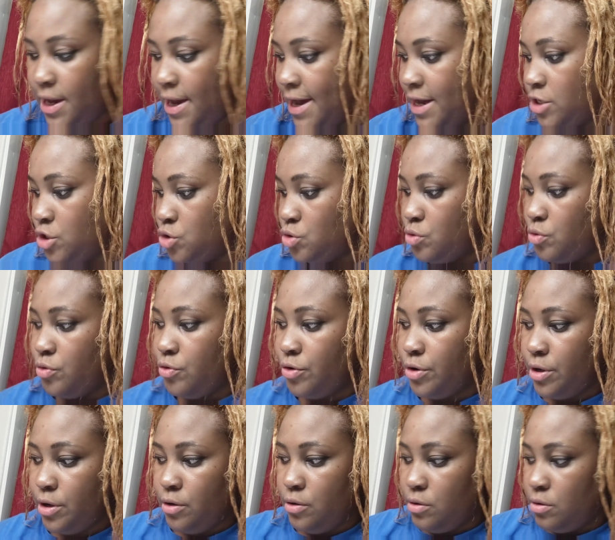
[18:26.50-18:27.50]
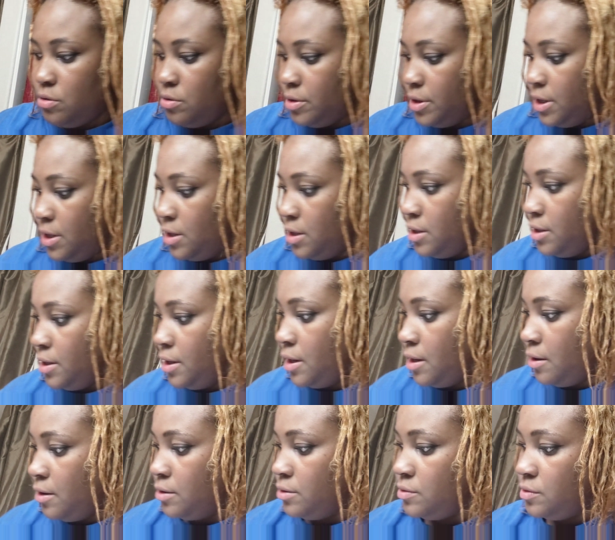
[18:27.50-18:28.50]
castor oil and
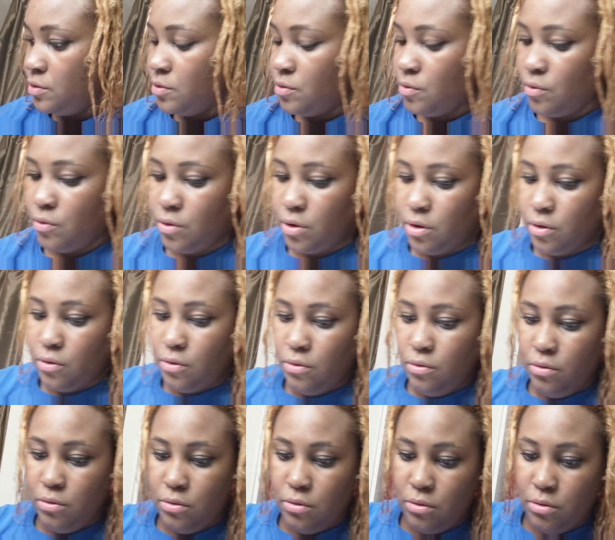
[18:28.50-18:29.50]
keratin oil.